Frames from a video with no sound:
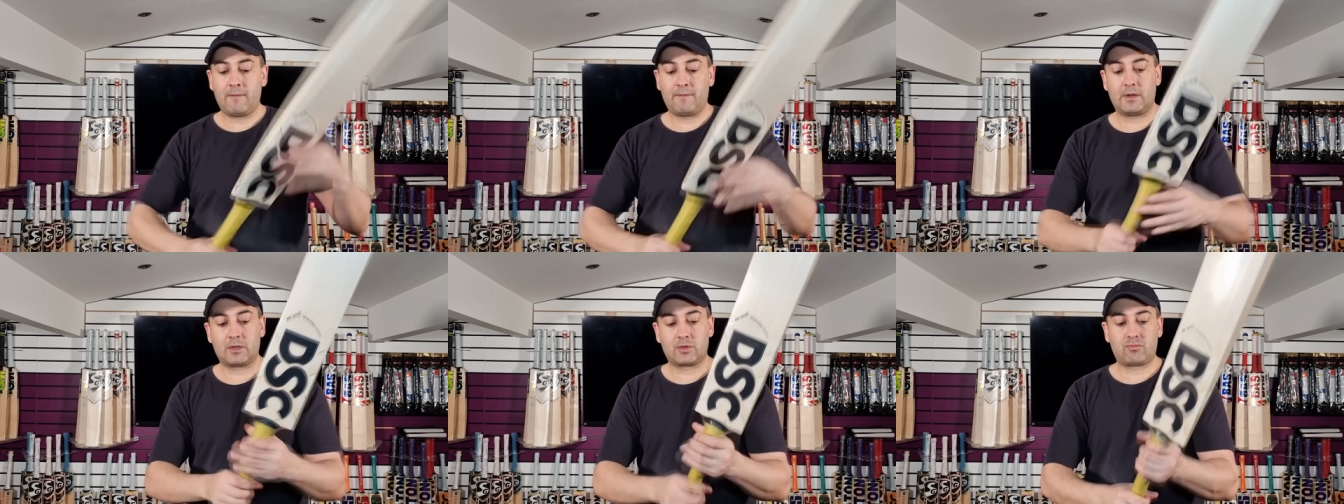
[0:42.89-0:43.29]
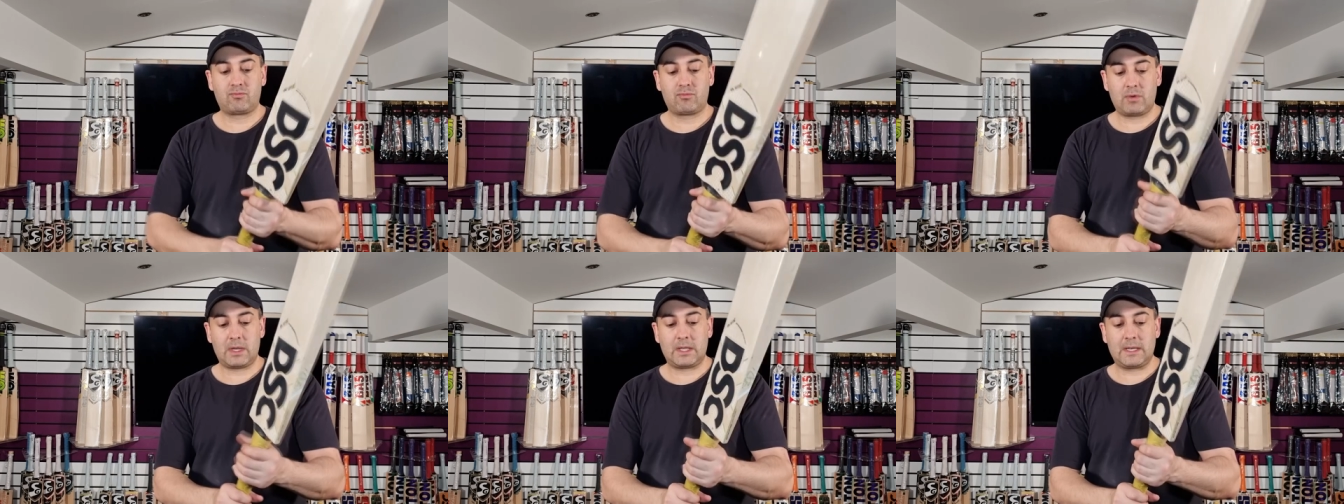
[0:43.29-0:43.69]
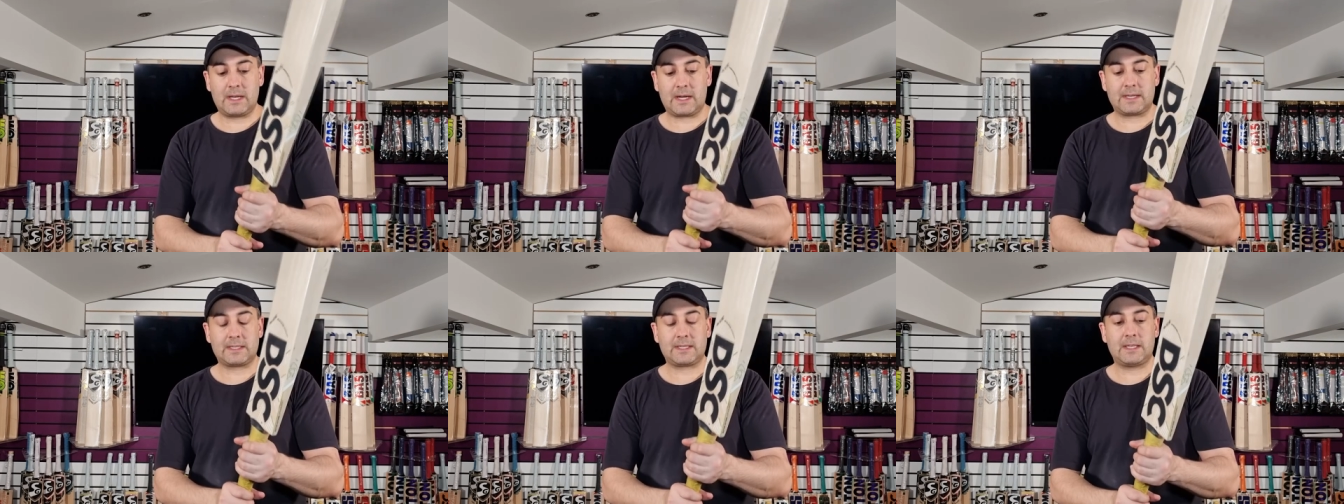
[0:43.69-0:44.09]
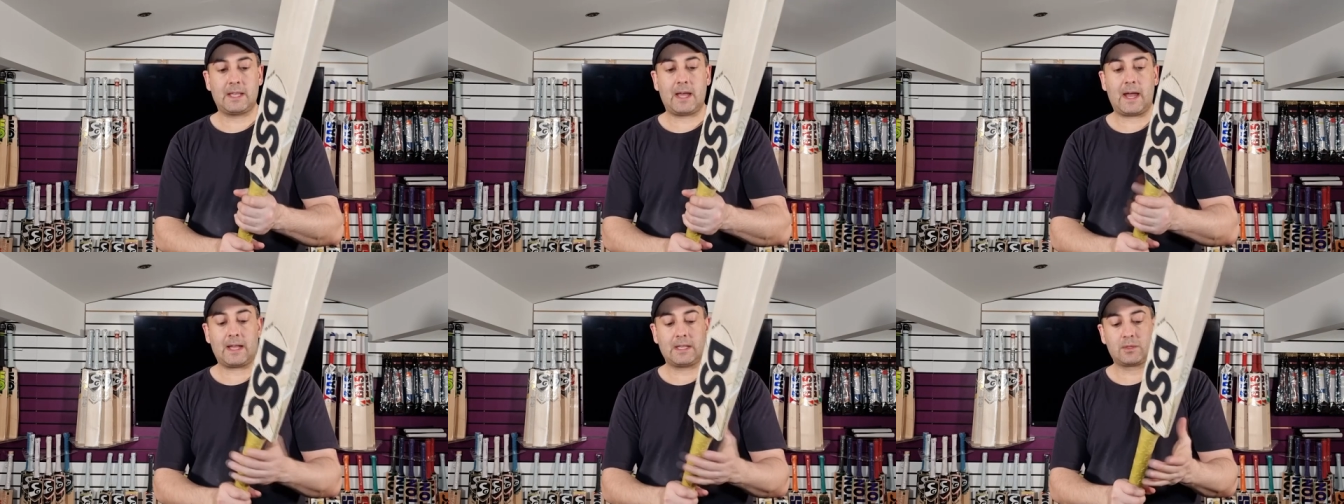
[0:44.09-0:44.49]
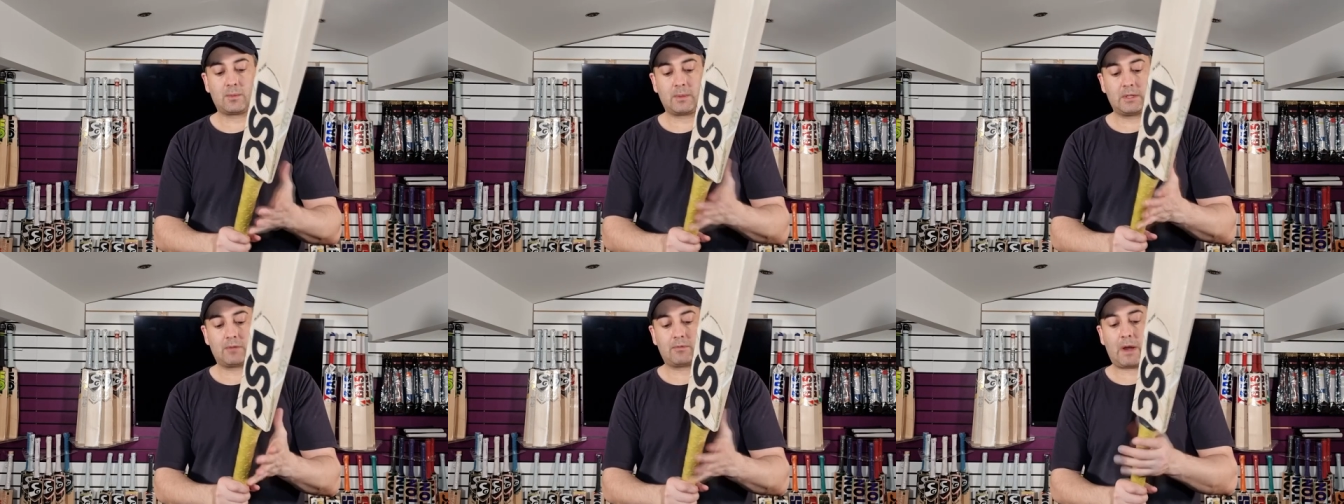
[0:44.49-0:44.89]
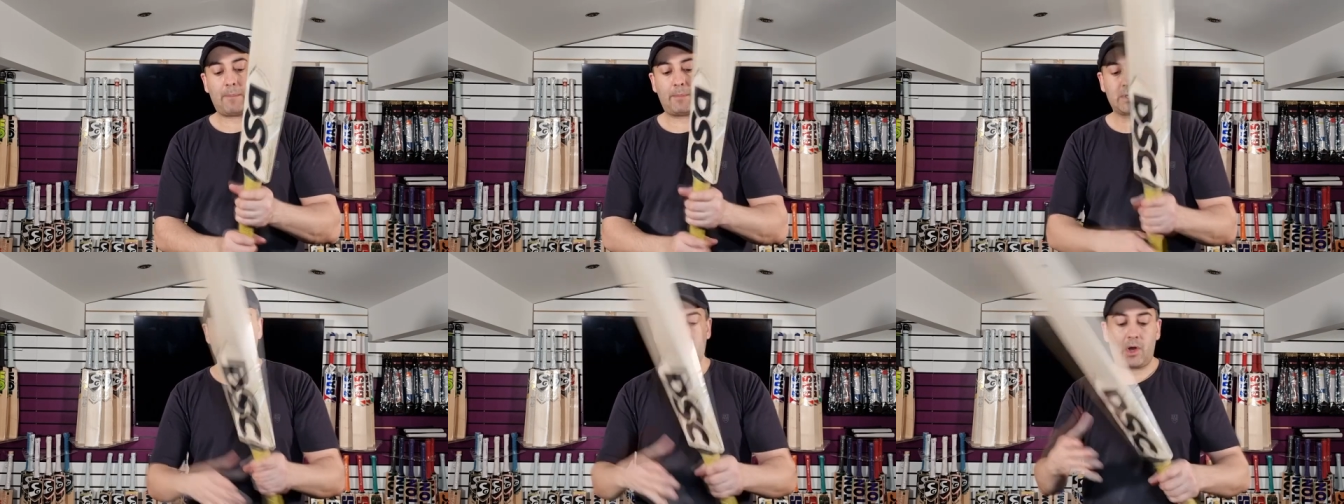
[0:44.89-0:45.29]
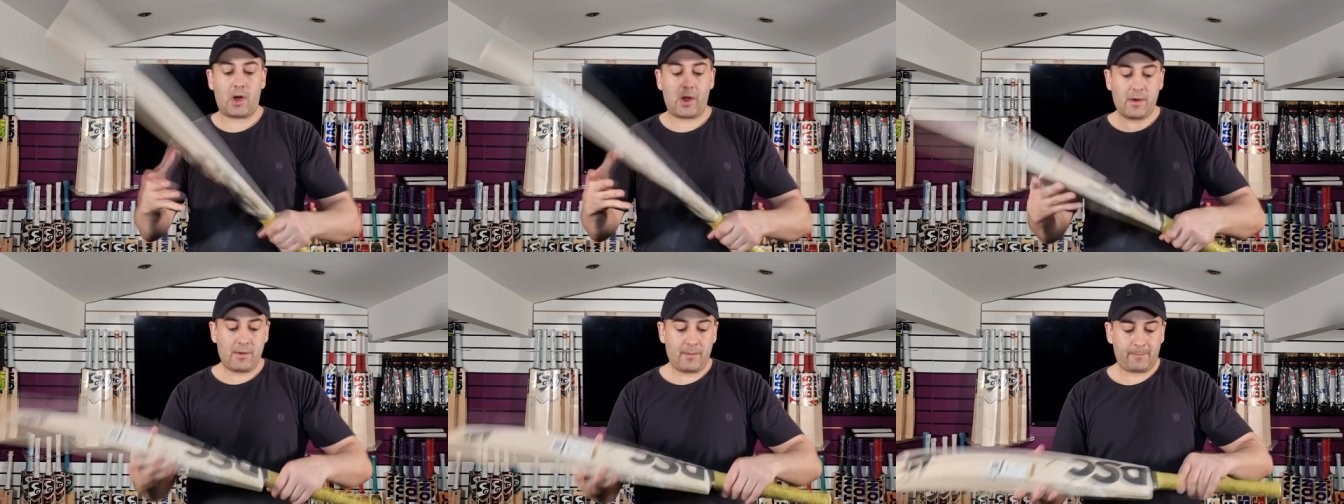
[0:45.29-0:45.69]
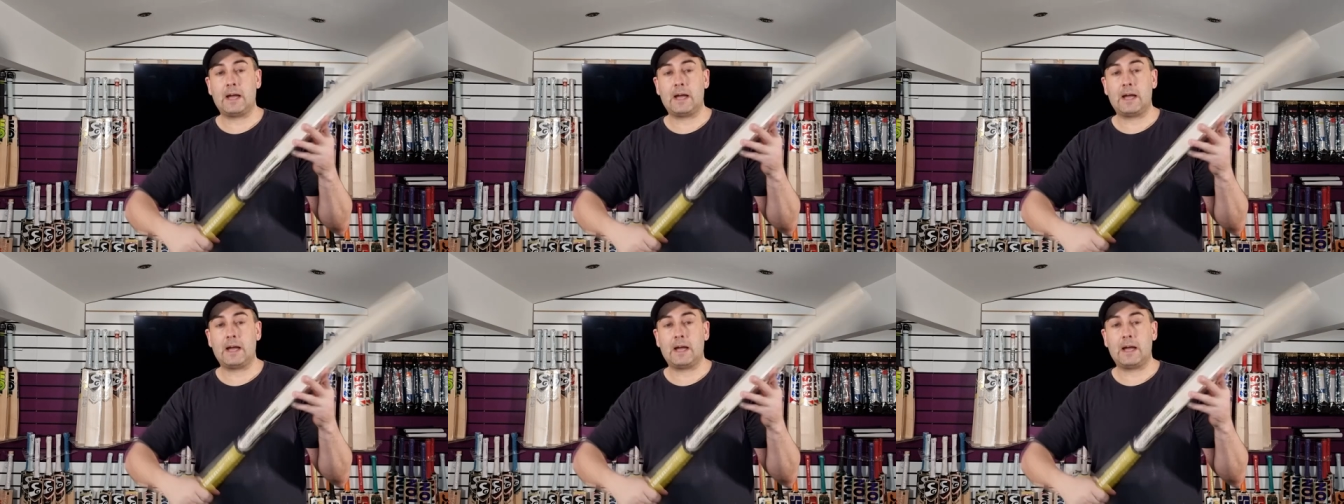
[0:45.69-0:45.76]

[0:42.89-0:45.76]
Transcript: Feels really nice in the hands when the wrapper's not on,